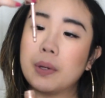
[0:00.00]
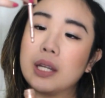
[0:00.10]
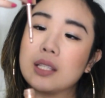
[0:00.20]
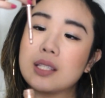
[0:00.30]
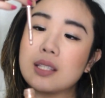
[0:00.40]

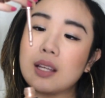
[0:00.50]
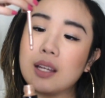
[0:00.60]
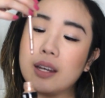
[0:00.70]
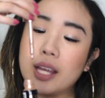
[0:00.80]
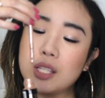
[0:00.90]
But it's
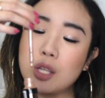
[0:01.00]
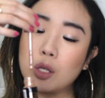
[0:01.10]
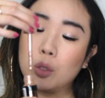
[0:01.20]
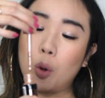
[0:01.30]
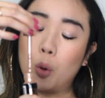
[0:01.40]
a nice
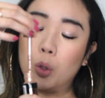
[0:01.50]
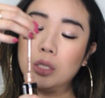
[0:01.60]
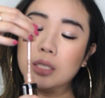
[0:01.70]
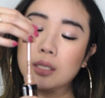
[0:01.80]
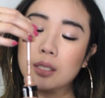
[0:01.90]

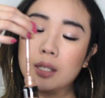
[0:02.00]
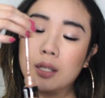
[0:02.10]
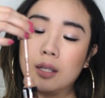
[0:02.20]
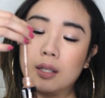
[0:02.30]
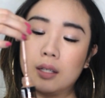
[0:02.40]
gold.
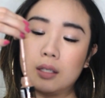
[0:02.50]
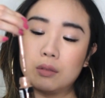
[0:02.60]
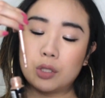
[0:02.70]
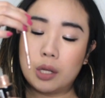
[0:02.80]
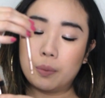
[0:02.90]

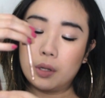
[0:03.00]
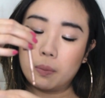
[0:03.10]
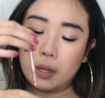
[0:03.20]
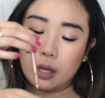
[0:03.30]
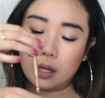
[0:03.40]
I'm trying to
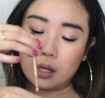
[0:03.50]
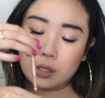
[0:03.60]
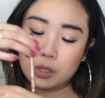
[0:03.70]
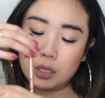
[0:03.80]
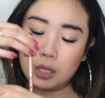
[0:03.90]
put my
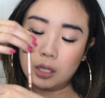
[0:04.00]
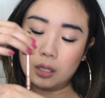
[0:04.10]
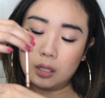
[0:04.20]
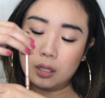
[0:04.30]
hand